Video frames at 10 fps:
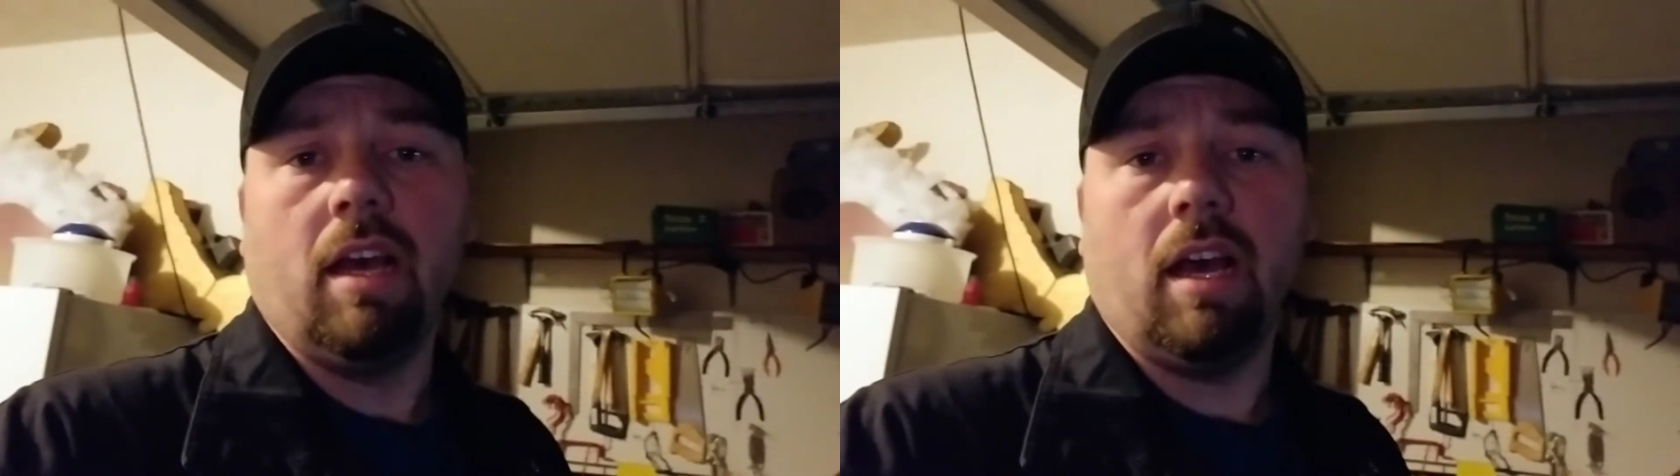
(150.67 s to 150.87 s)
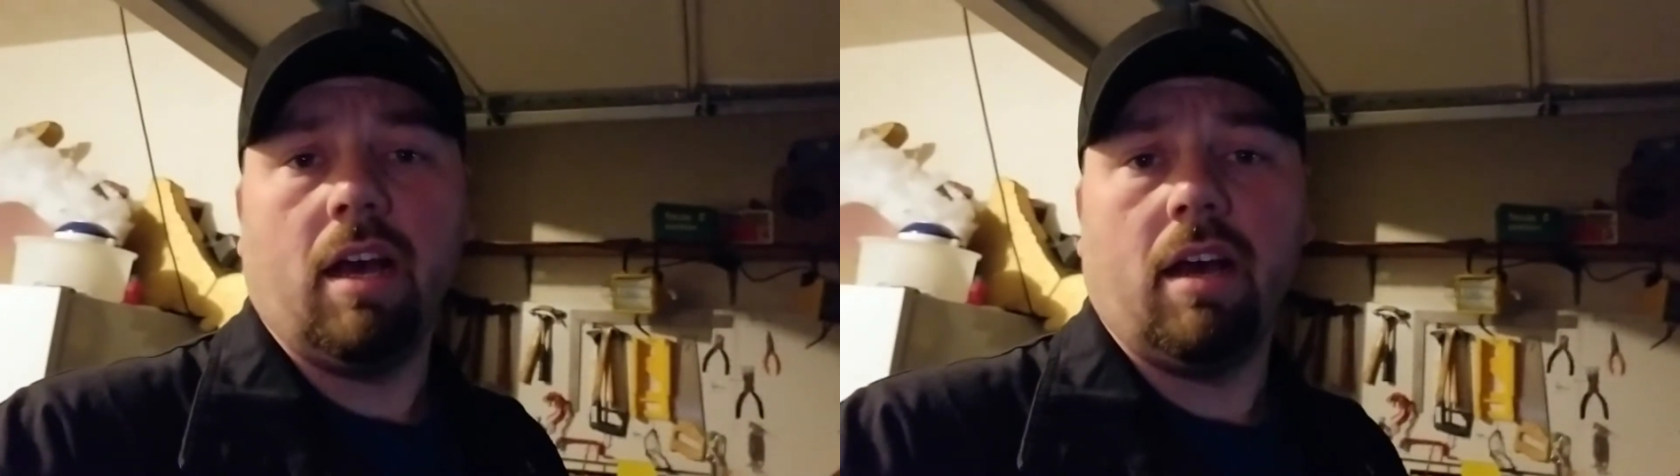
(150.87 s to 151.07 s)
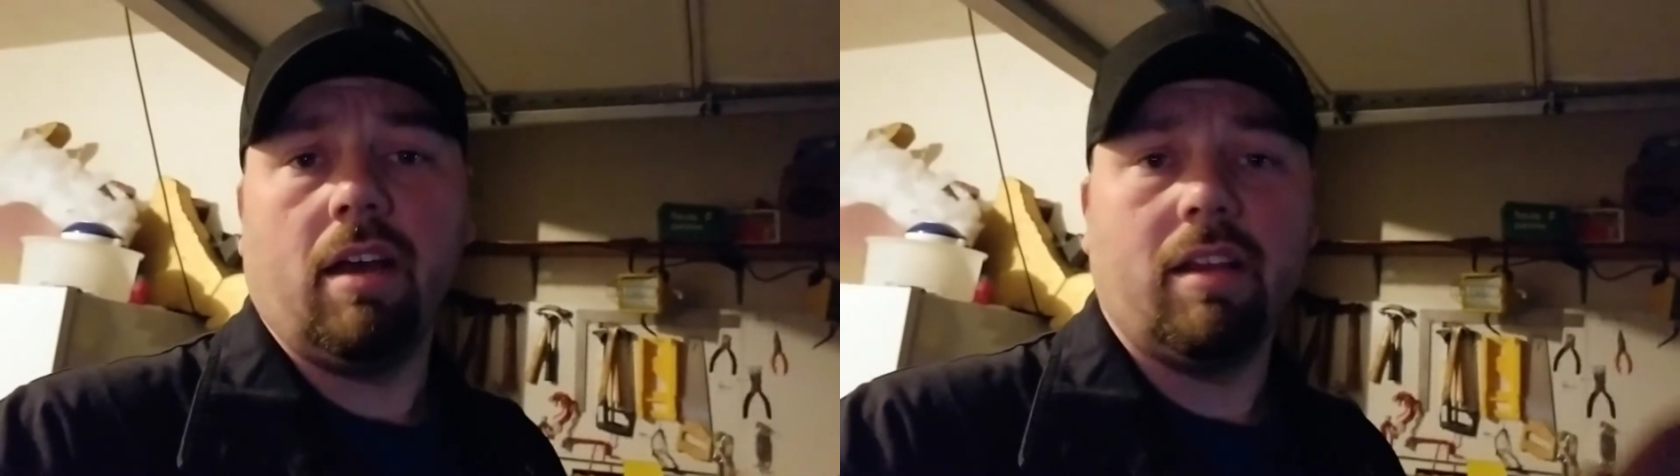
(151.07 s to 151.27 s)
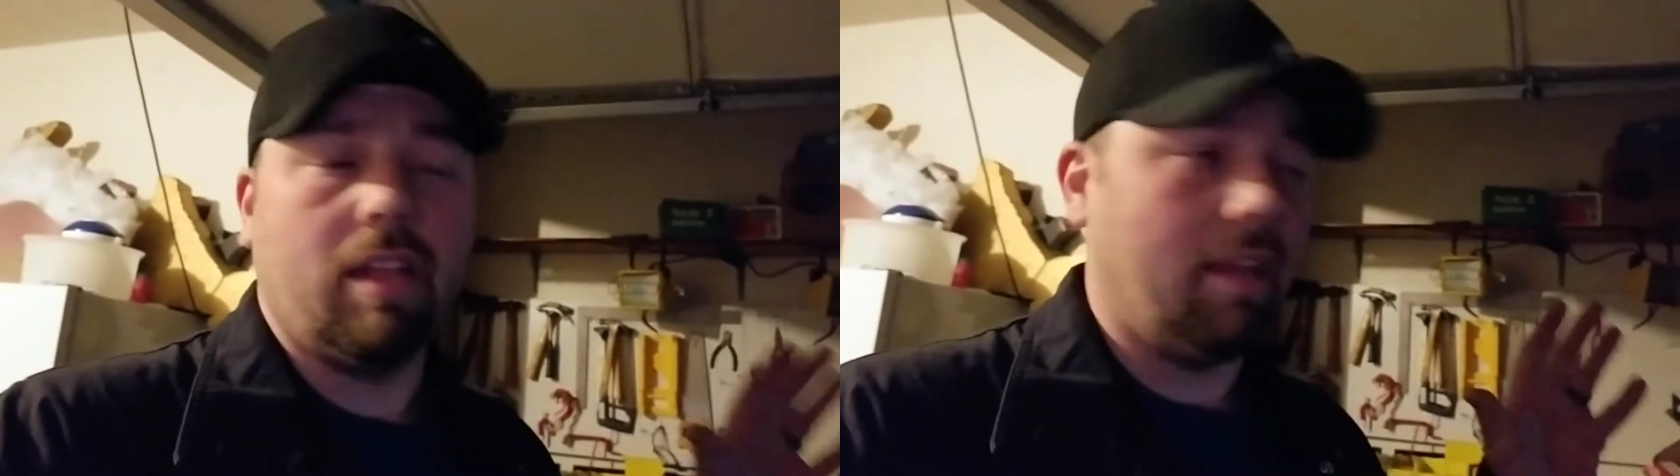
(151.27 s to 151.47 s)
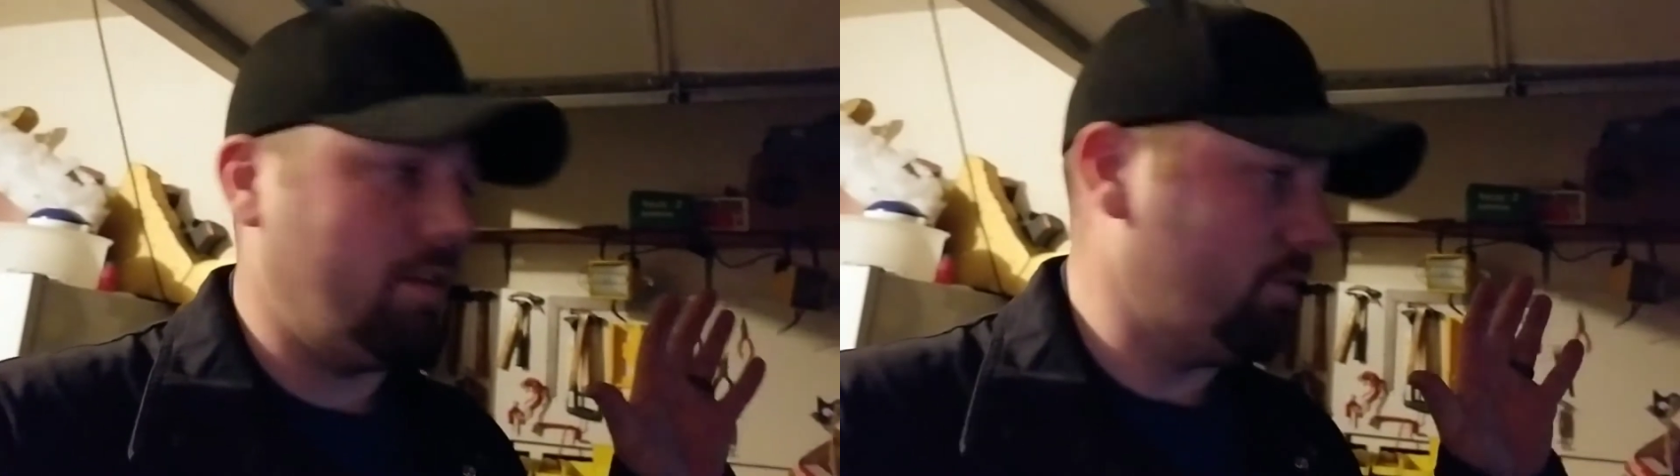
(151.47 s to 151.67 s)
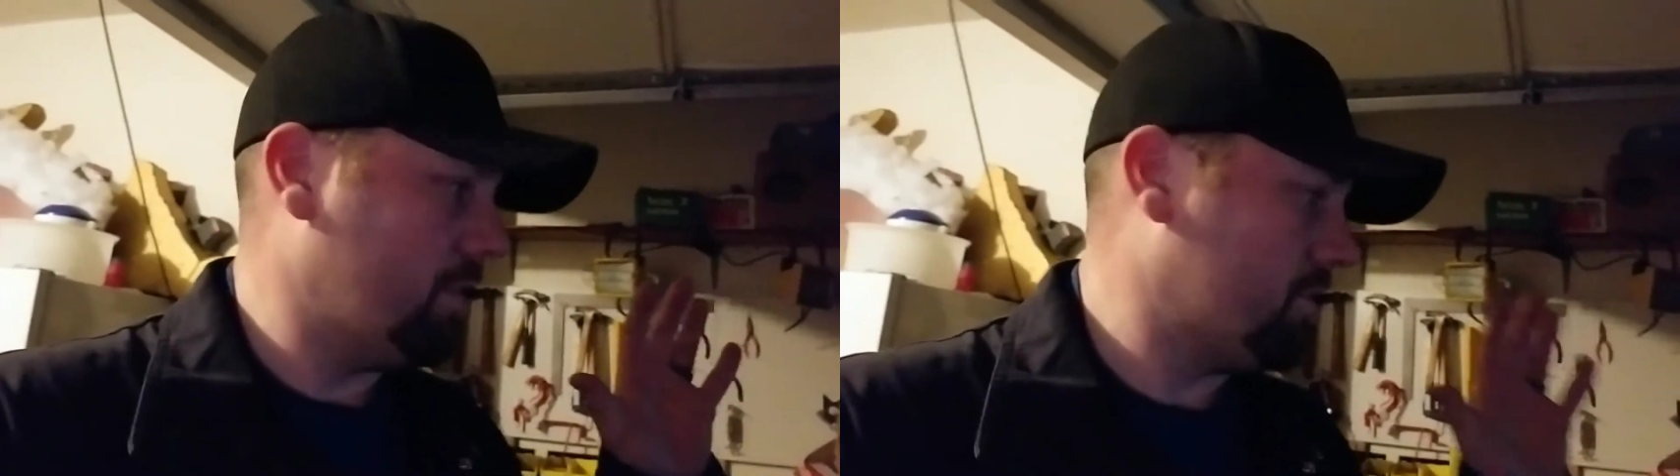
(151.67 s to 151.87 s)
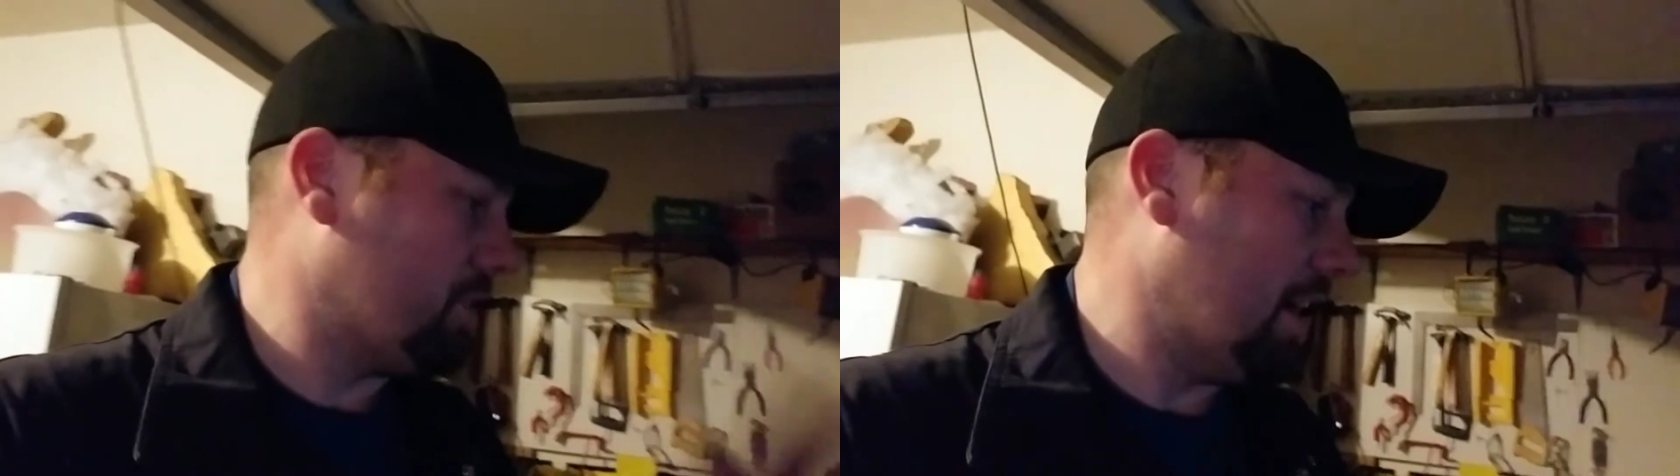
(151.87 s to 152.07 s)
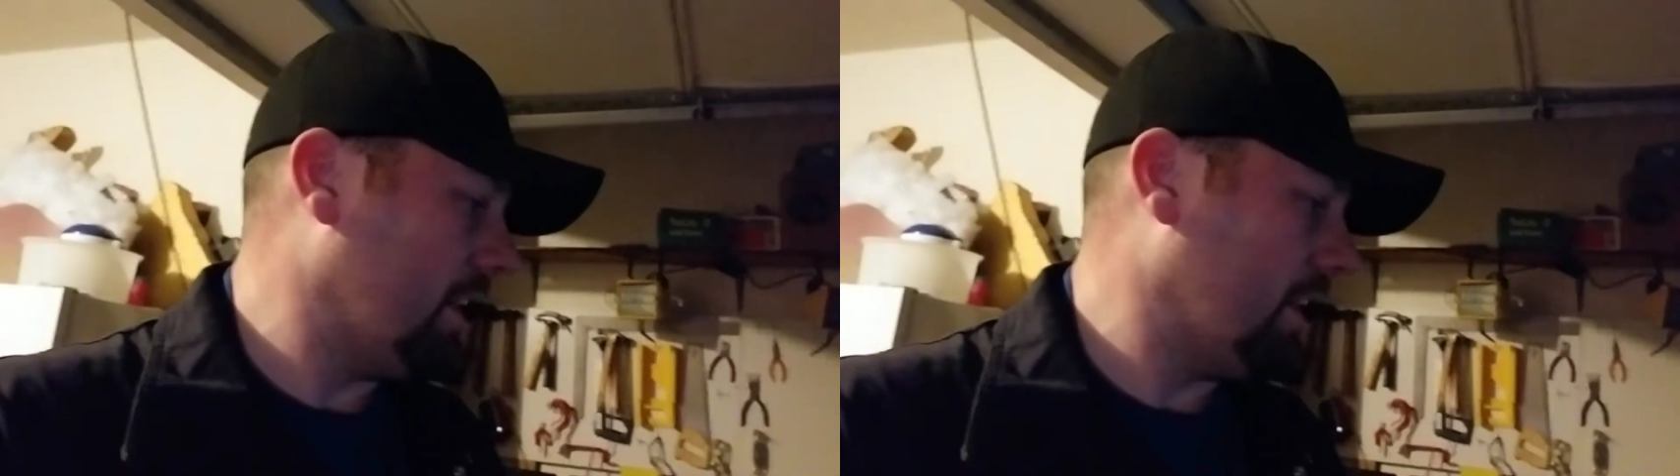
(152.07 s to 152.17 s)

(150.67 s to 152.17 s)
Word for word: Uh, we'll try